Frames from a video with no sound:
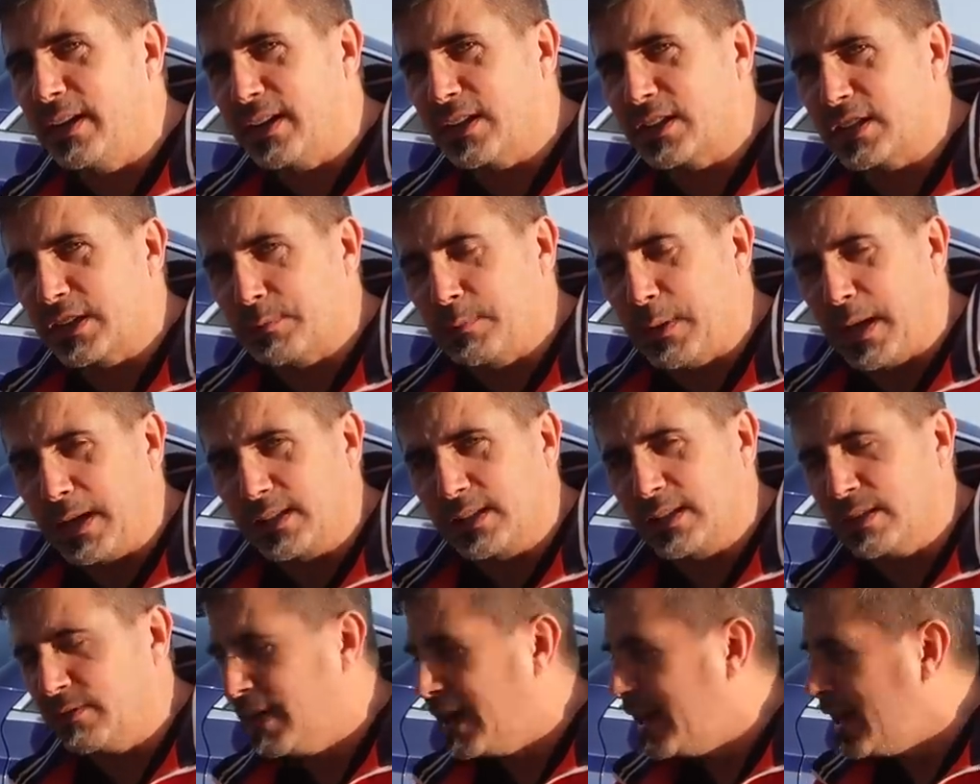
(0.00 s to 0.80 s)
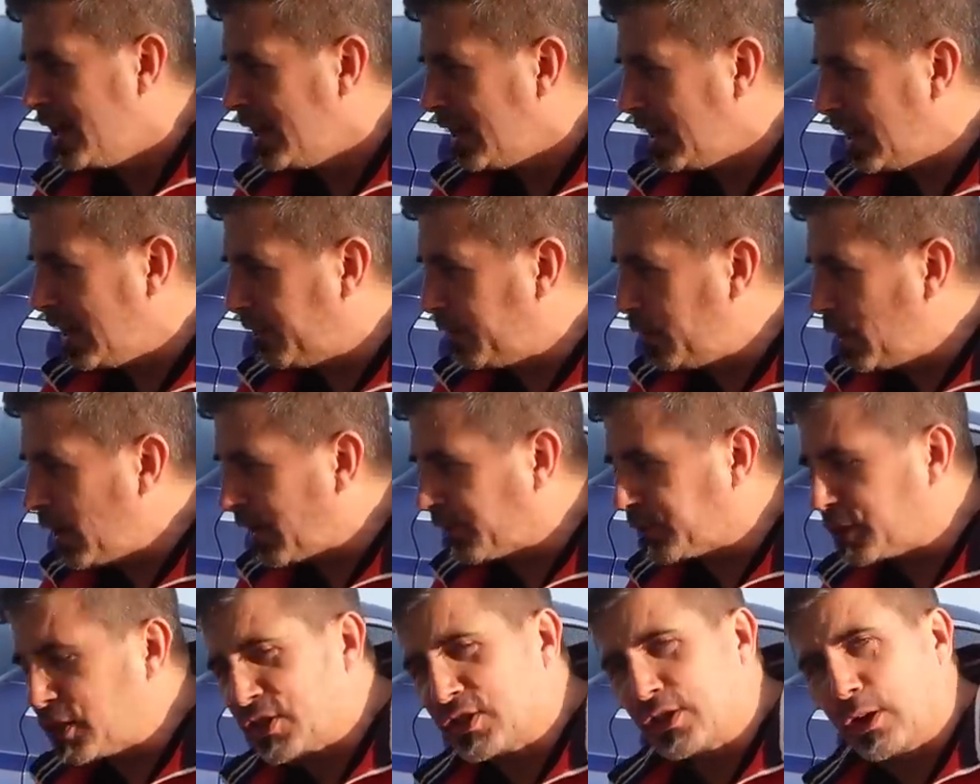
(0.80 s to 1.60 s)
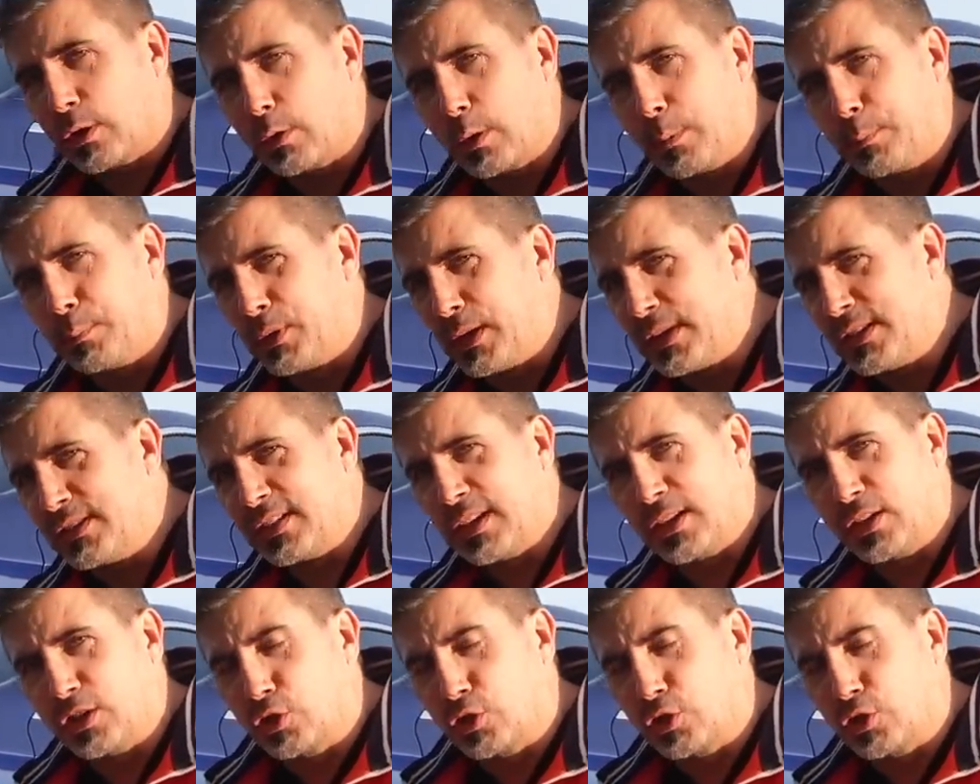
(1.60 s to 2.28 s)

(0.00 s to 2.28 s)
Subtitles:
expensive. If you have to start replacing